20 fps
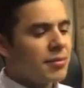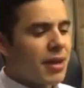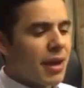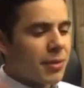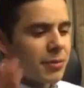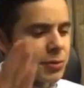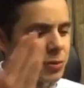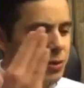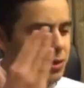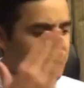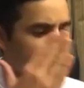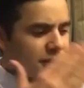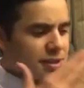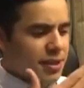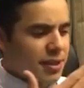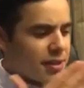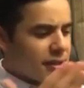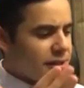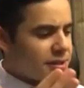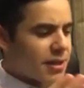Sometimes we
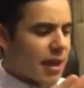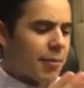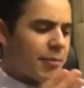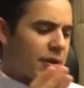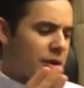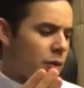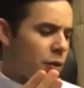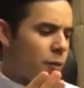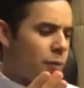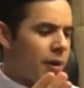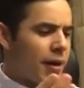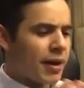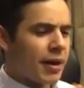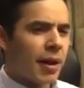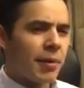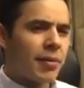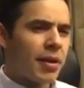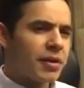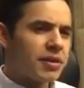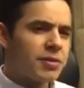just see this, I'm a
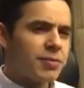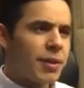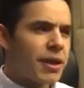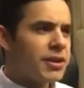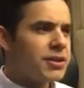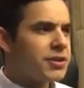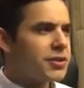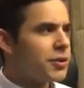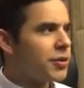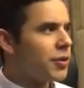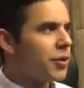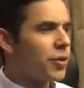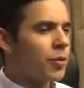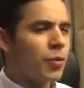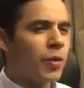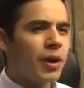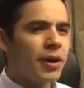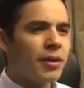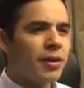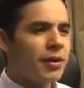nobody, I'm not special,
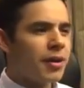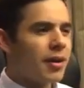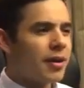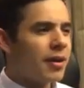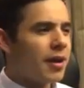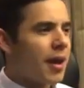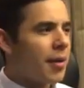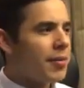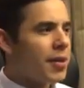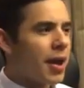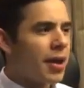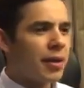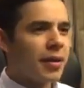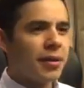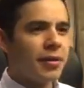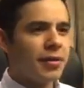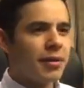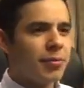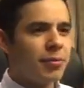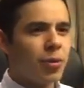or what, I'm
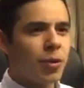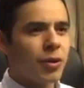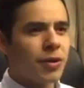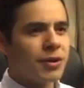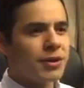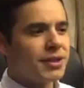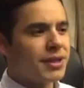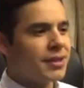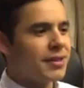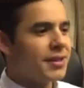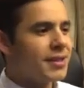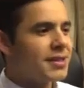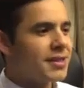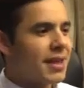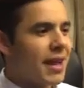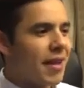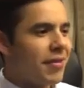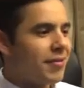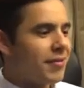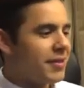not important in
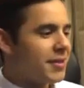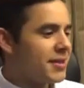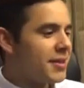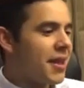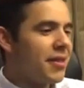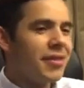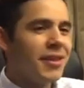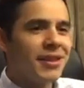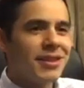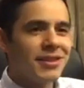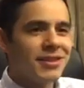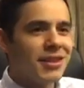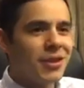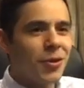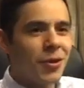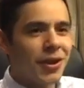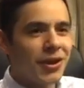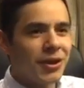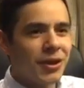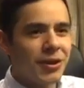this life, nothing's
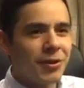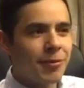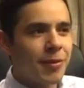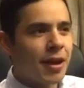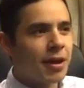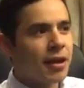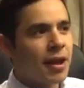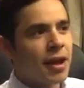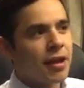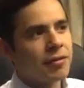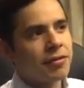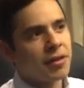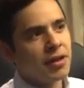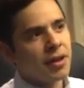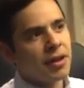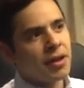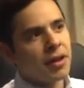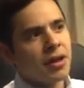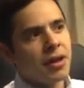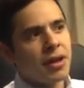going good in my life.
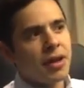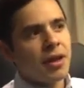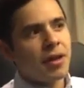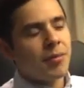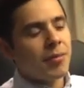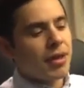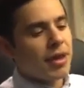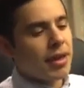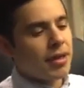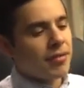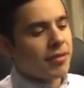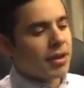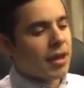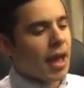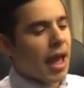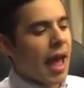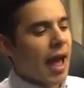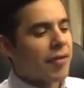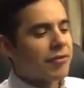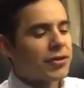
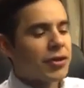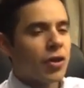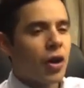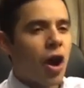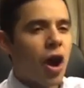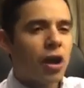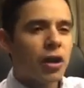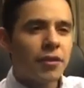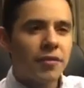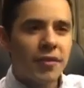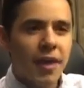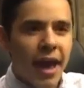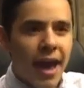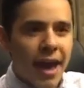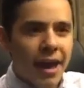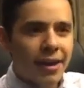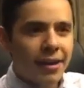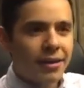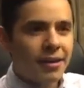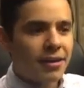Even after all of
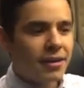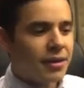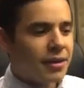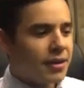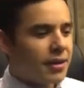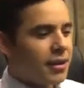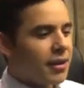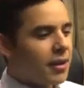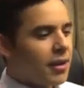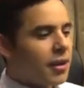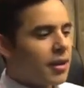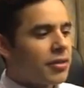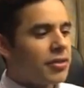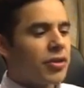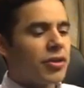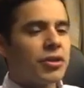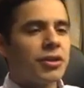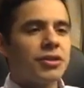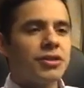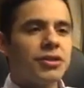that,
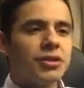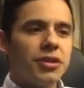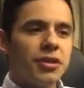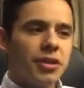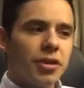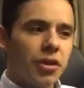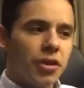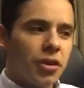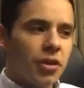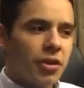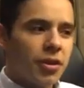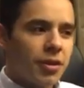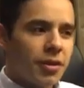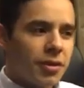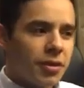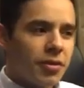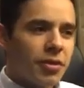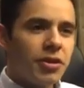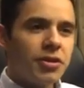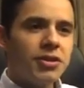there's
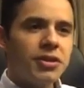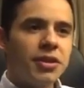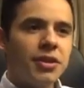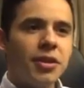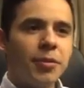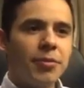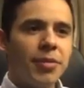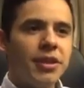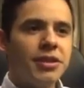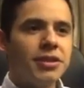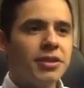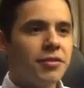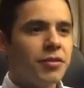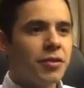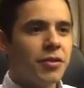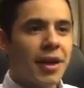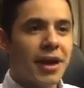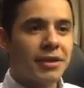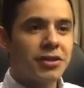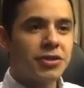still a piece
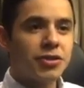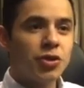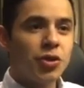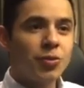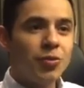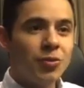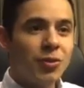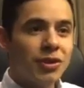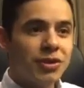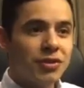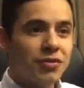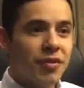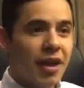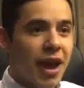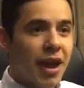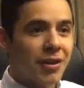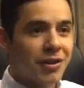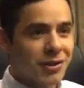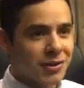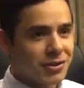of you that's so much
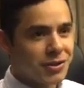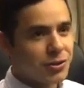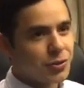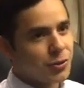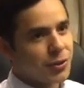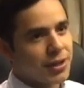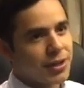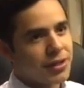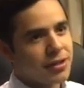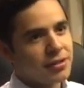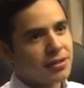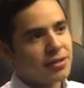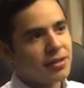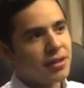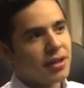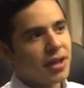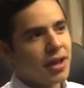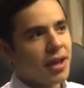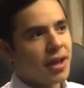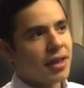value to it,
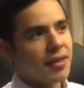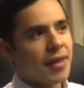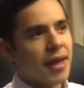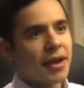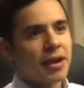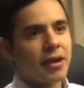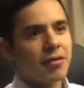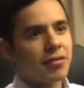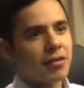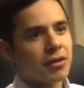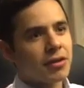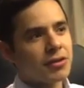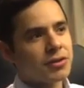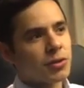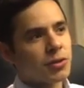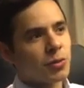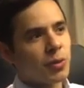and that never